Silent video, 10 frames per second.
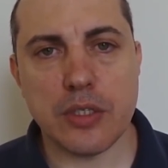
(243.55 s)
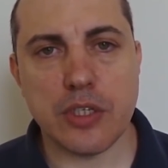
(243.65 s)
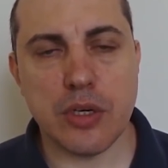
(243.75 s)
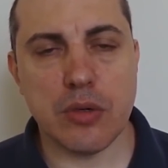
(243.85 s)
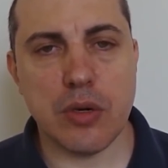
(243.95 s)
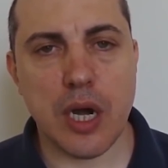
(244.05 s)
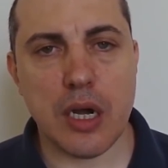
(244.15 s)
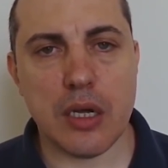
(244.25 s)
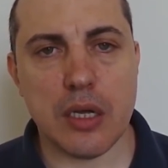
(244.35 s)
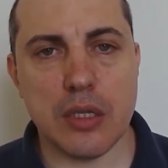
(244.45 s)
So
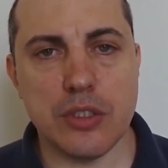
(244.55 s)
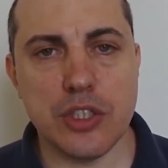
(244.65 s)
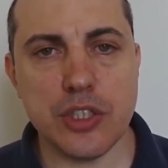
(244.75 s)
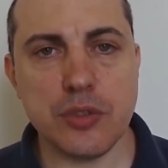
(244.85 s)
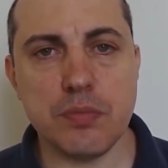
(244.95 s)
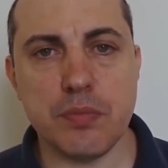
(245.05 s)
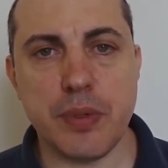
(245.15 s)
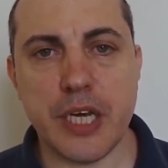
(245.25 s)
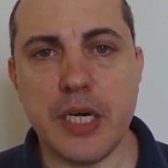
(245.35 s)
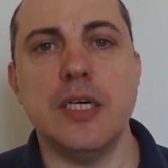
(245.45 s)
just
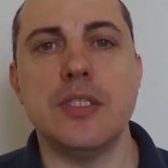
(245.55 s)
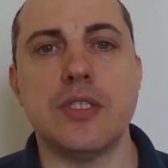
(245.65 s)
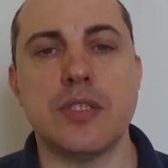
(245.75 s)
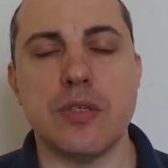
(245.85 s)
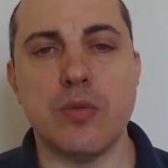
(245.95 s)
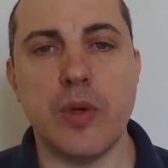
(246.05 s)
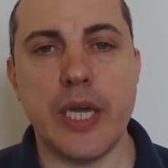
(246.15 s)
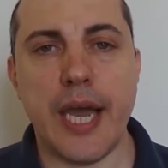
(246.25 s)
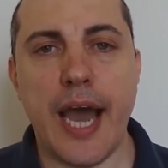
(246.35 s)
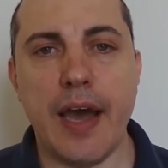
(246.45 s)
because
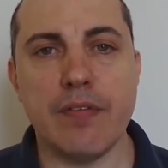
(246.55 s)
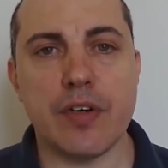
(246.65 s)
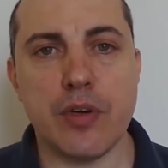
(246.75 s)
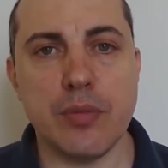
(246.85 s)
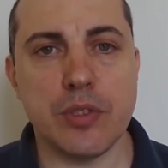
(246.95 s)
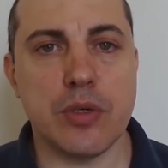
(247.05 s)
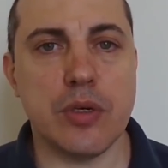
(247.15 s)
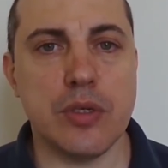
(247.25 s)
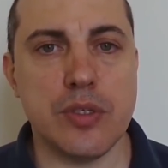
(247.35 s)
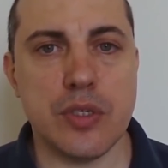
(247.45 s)
we have a
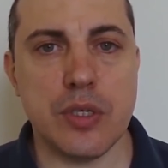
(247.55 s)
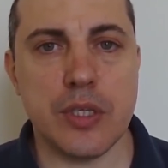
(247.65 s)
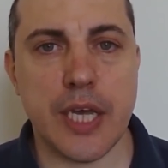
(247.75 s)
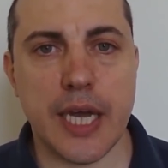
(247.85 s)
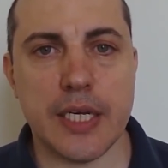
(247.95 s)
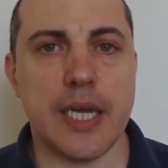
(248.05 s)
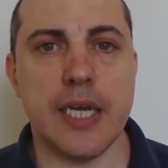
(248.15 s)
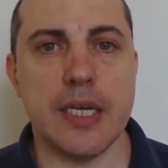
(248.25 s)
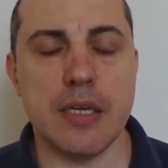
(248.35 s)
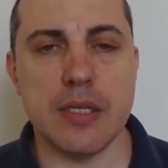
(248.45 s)
cryptocurrency that
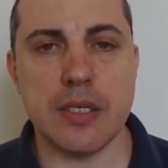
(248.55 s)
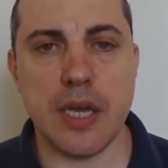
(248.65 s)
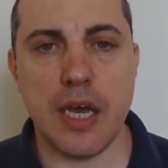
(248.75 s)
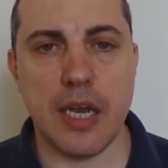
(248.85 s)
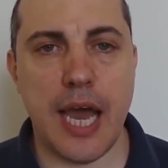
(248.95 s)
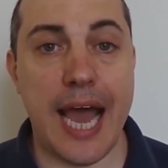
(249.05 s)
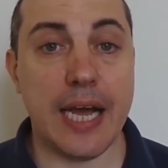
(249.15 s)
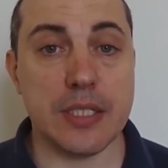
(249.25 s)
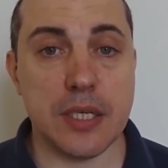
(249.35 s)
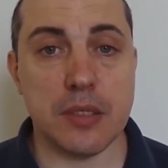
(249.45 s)
is an
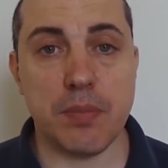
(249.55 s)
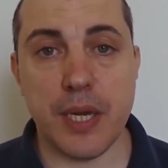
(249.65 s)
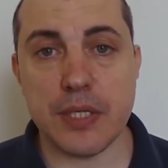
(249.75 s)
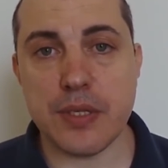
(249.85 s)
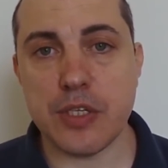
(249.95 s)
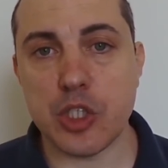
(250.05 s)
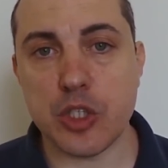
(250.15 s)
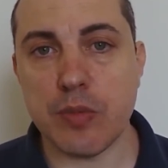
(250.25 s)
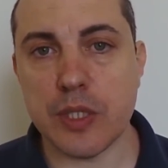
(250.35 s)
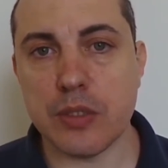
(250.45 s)
asset-based
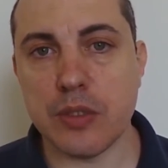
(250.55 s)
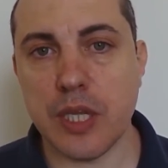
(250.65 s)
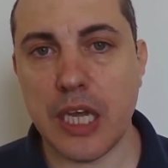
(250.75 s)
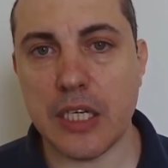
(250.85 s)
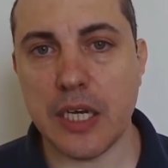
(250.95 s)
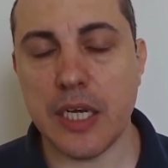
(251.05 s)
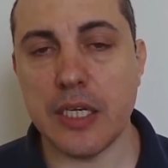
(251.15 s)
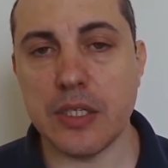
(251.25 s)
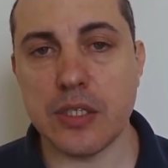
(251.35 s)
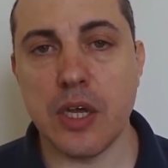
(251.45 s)
instrument, that
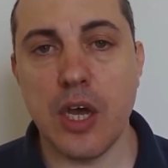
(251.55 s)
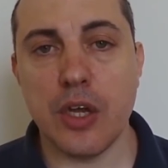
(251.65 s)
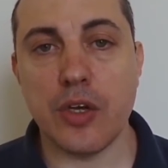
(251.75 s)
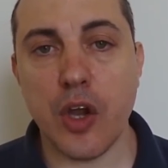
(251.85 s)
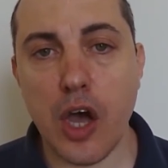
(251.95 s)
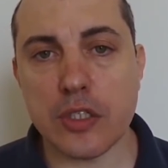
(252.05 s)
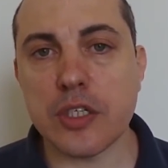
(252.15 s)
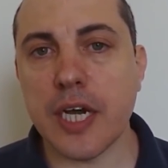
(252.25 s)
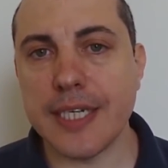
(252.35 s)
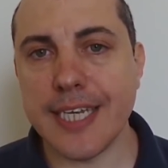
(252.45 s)
is
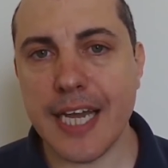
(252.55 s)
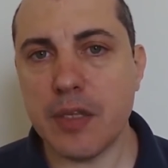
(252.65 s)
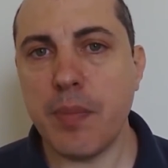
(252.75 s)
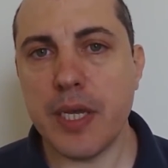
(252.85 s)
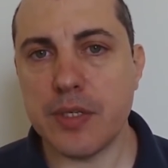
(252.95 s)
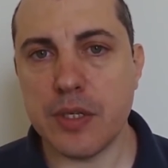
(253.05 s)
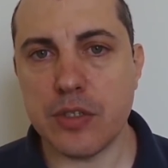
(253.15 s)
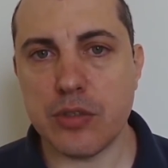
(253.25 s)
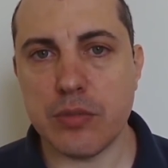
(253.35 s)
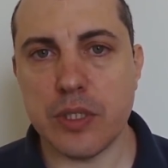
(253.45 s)
not a debt-based
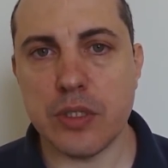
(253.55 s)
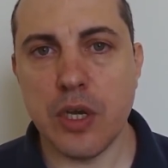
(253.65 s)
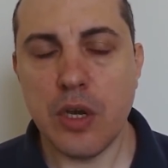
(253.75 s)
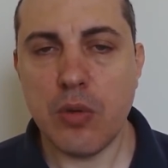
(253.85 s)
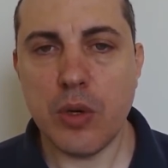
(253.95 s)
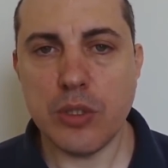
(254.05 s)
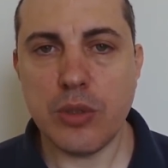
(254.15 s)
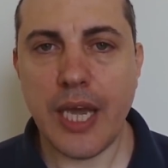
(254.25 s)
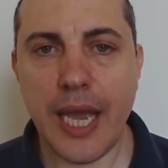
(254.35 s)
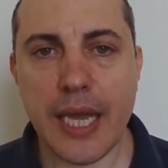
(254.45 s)
instrument, where
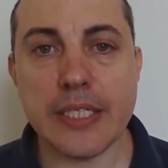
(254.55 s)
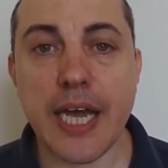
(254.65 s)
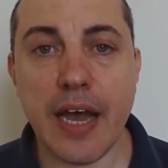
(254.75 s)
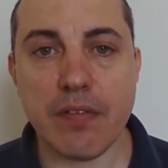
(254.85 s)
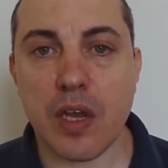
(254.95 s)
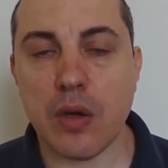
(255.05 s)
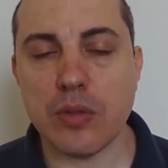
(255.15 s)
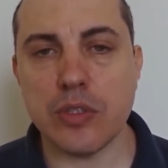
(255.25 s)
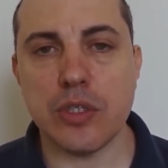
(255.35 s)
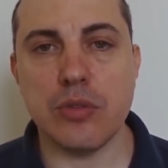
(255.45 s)
you can't have
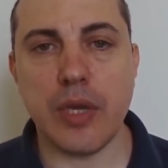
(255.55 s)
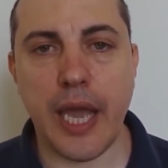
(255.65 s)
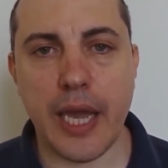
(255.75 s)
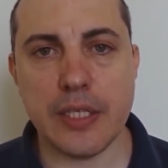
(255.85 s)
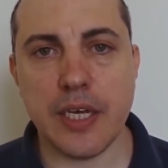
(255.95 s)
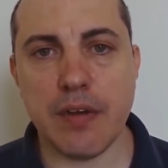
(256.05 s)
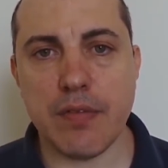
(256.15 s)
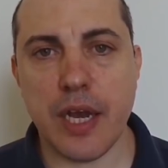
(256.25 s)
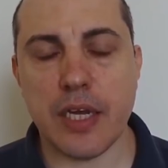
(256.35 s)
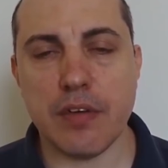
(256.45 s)
loans and you can't
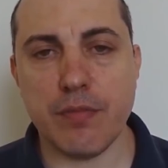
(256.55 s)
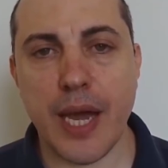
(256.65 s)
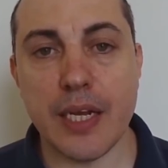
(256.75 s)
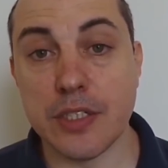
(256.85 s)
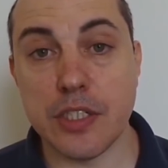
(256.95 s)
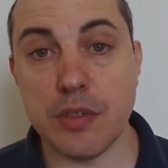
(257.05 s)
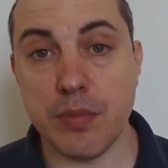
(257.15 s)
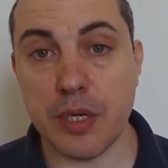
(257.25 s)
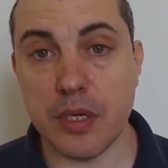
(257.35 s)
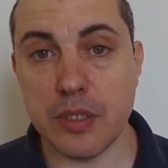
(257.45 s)
have negative balances
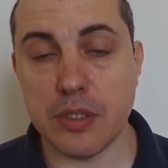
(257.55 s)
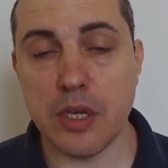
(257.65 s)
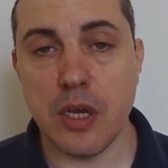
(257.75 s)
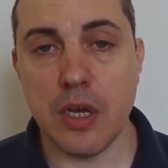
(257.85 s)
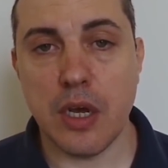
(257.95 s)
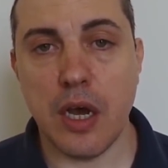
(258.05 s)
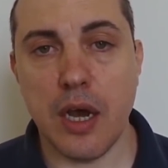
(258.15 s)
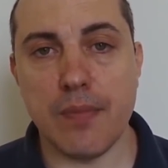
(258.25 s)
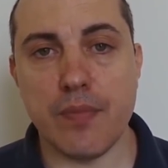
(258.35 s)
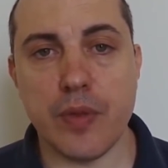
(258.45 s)
because
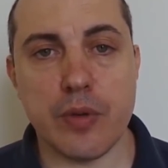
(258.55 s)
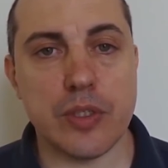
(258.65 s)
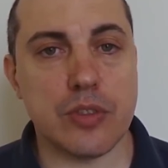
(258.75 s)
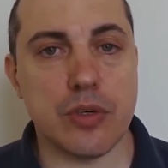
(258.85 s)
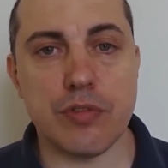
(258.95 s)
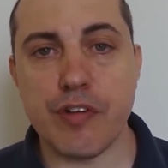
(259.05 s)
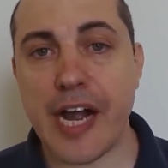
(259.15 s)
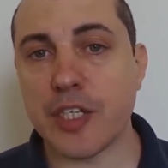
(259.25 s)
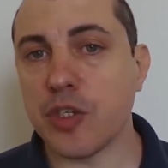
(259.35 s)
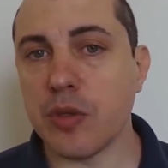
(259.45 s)
there is no
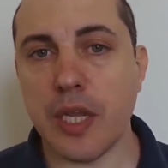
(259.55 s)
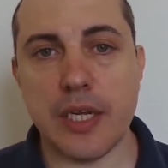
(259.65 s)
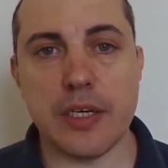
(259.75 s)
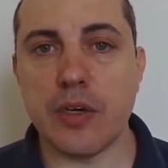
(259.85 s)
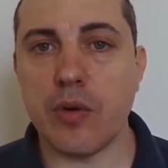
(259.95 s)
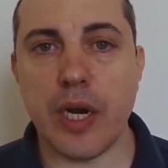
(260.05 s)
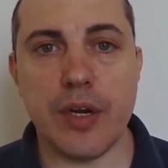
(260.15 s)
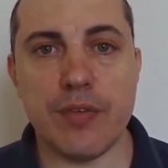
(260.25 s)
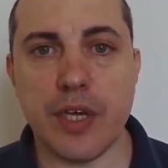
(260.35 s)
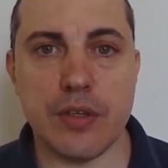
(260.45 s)
fractional lending or
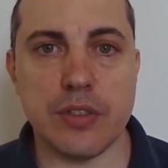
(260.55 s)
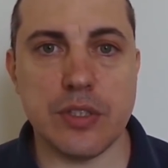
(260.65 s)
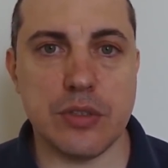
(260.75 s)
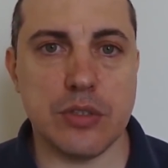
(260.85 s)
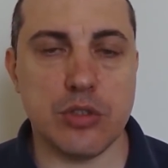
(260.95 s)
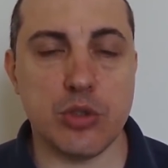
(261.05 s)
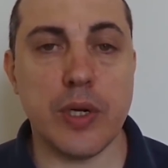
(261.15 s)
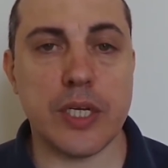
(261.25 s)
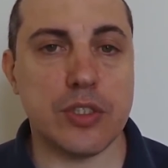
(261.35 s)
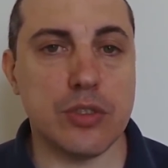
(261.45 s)
any of the other
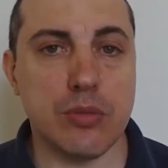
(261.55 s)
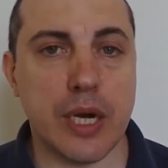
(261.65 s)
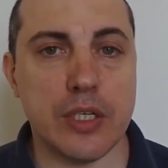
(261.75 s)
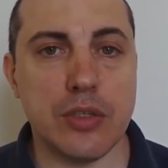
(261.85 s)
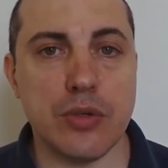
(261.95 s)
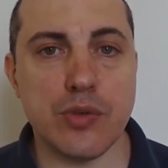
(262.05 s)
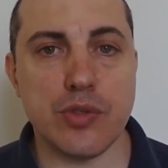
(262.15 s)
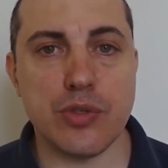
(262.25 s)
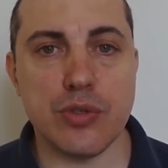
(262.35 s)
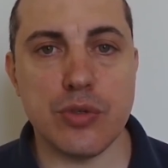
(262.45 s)
tricks you might
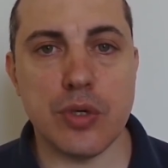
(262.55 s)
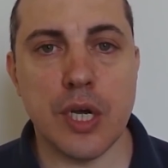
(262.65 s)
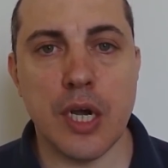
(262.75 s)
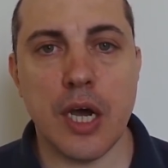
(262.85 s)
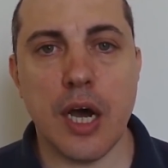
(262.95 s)
use to